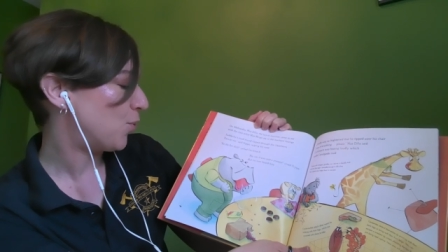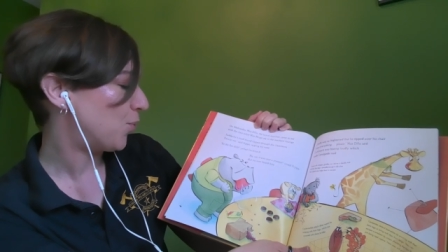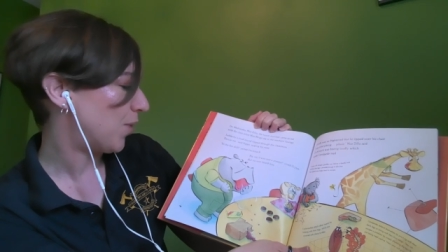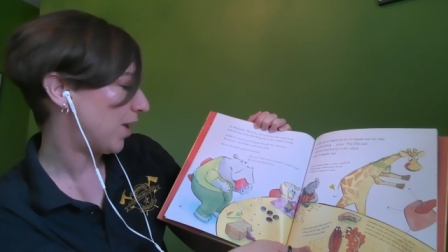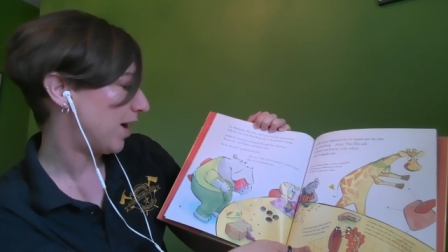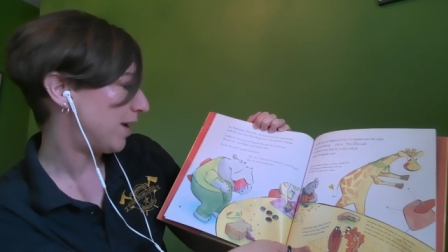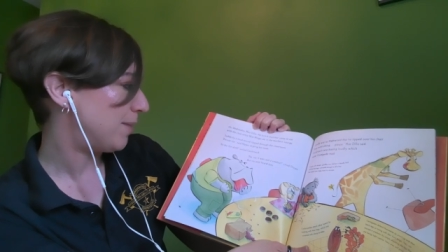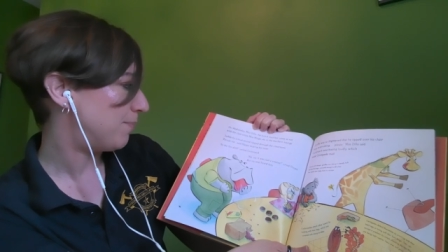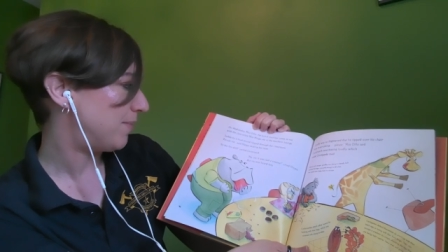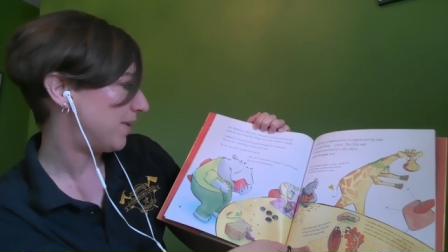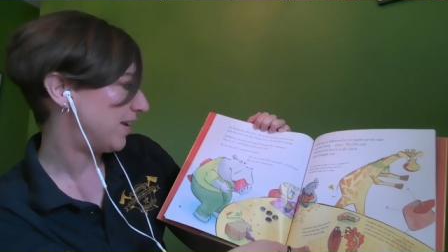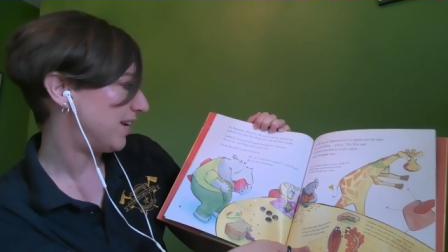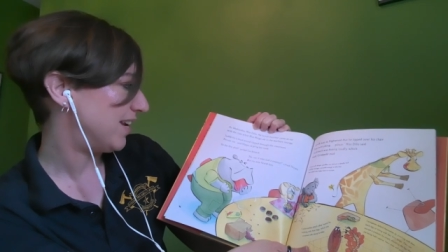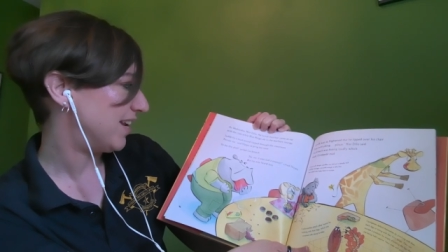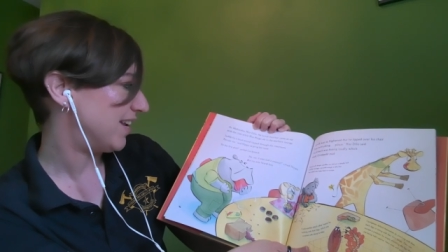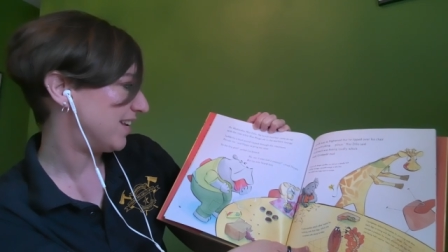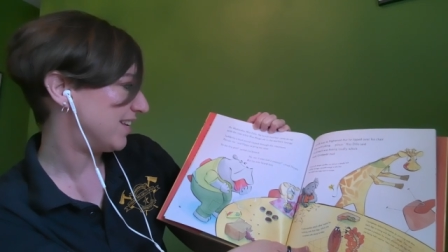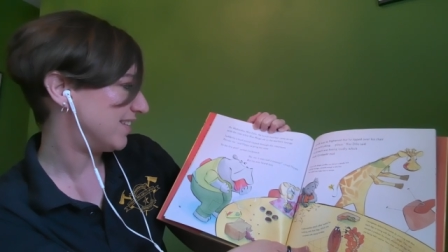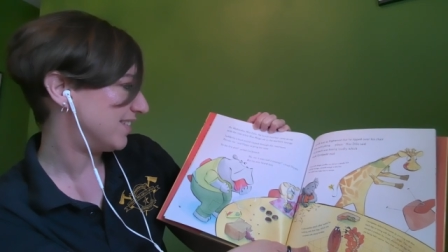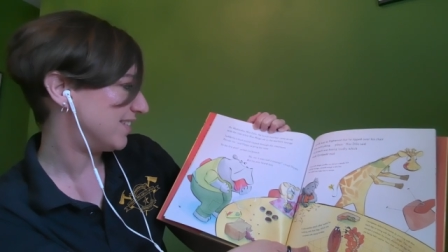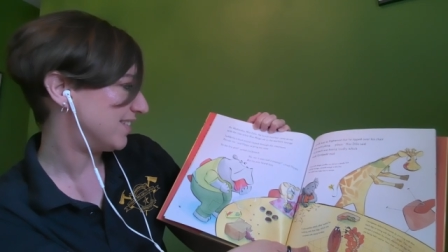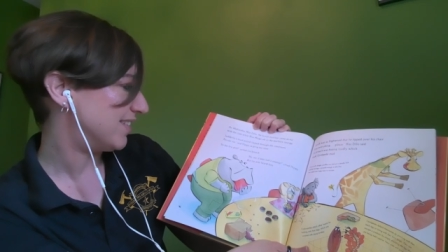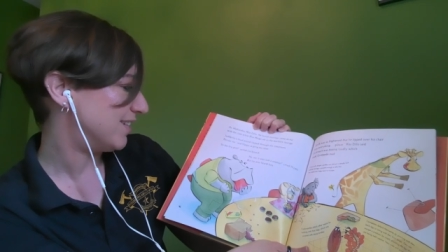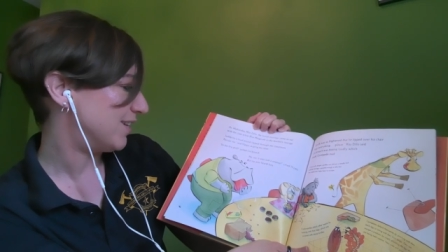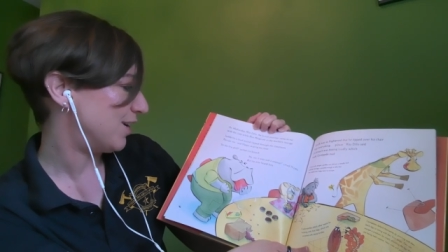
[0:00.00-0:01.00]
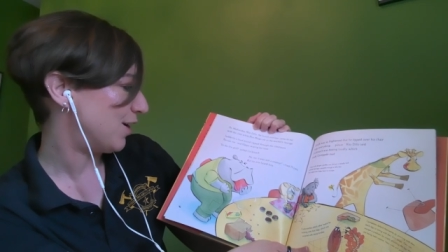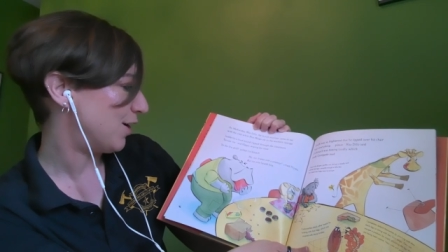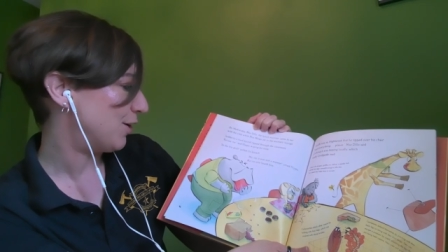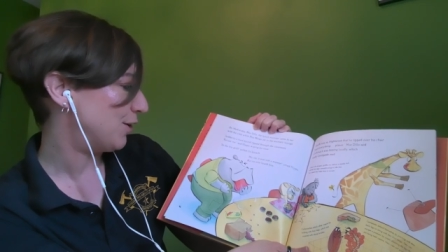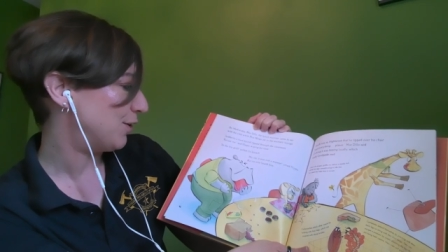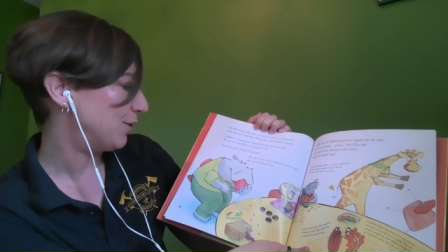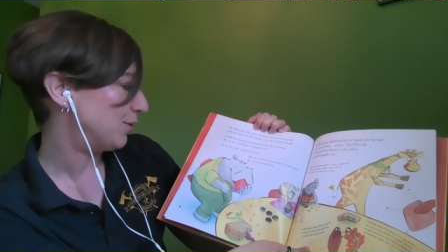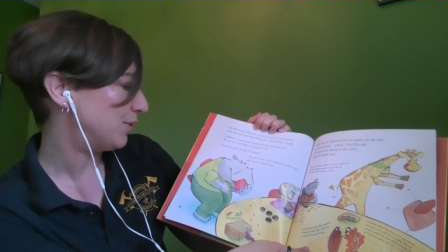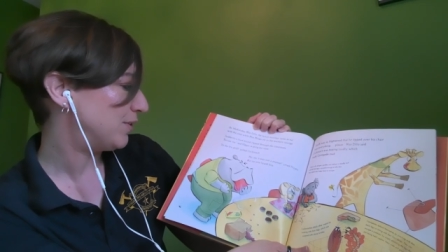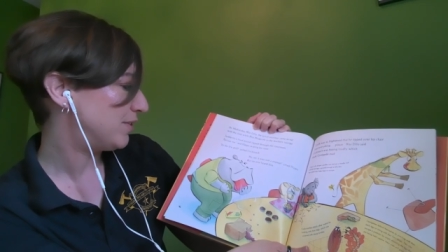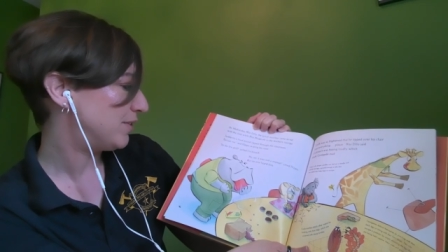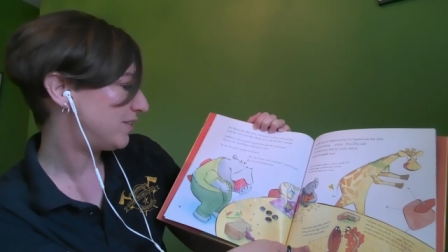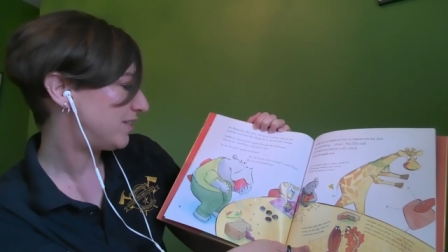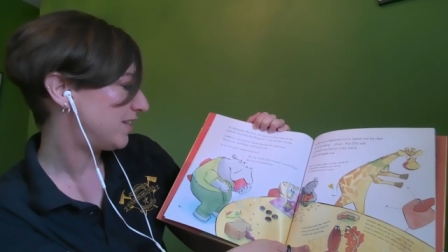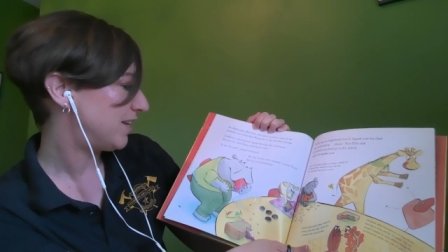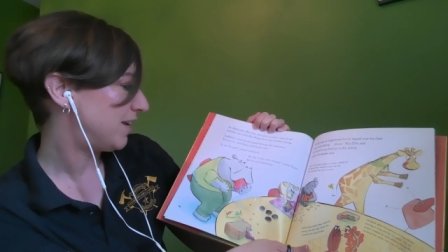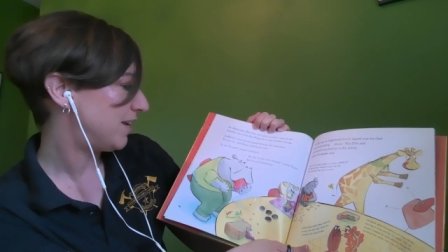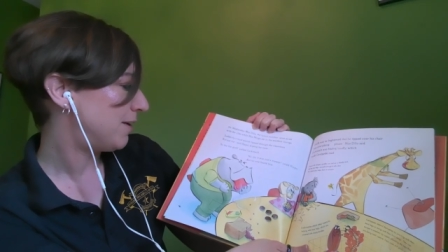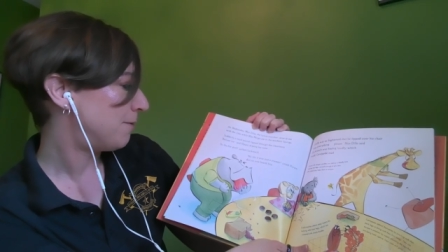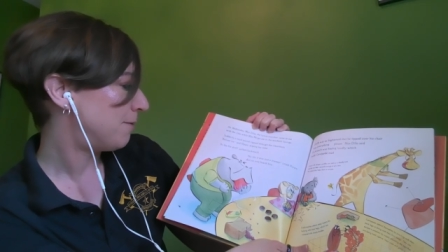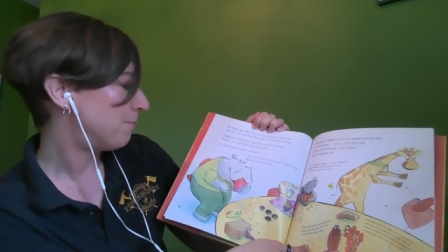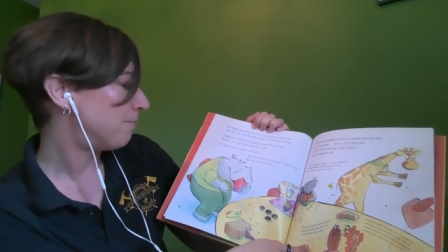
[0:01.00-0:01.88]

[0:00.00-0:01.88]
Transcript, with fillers: wiping his nose.